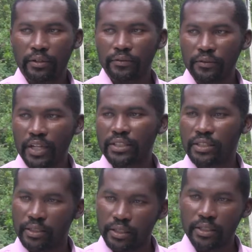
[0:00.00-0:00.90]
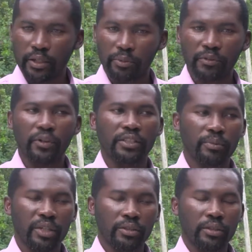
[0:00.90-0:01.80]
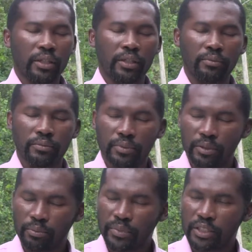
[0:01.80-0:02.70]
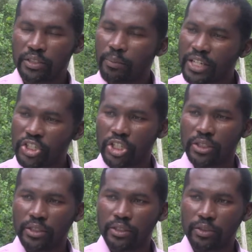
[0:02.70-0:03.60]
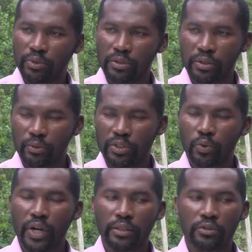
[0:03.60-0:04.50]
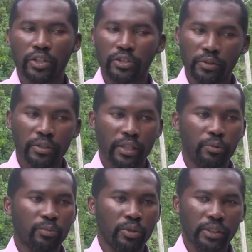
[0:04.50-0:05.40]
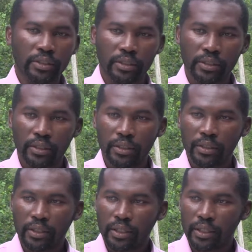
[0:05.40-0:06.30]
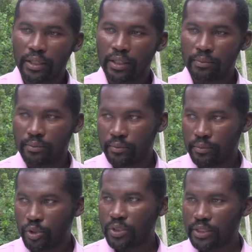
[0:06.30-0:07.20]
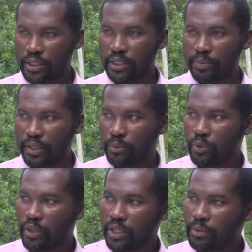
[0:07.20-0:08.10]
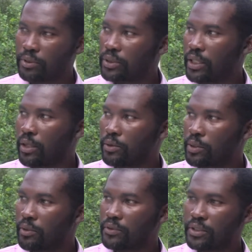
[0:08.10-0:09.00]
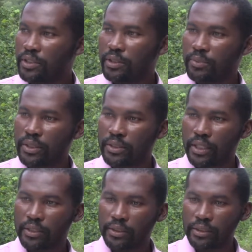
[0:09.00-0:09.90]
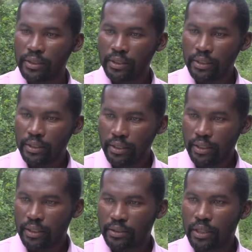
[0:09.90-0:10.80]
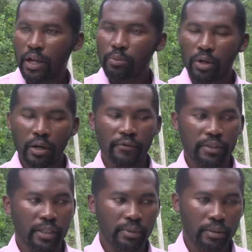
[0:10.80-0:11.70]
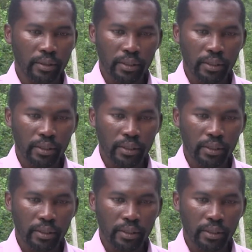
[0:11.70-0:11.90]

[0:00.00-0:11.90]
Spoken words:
if you had seen this area before, as the minister mentioned, it was quite treacherous, I would put it. Though steep, we were able to take out some of the steepness, and it's a lot more comfortable,